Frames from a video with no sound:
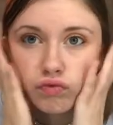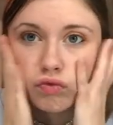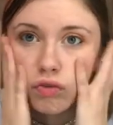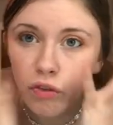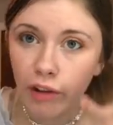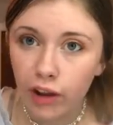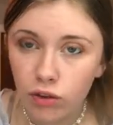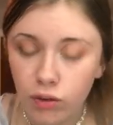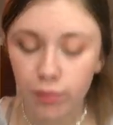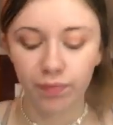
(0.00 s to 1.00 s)
the
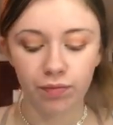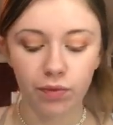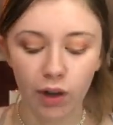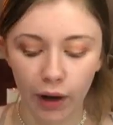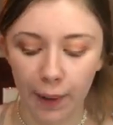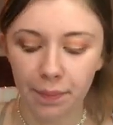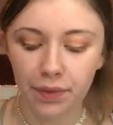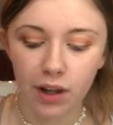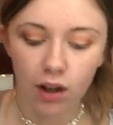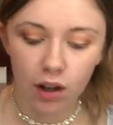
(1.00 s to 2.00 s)
face. Okay,
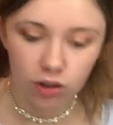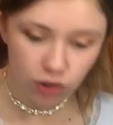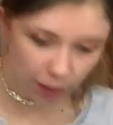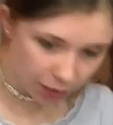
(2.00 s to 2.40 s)
so I'm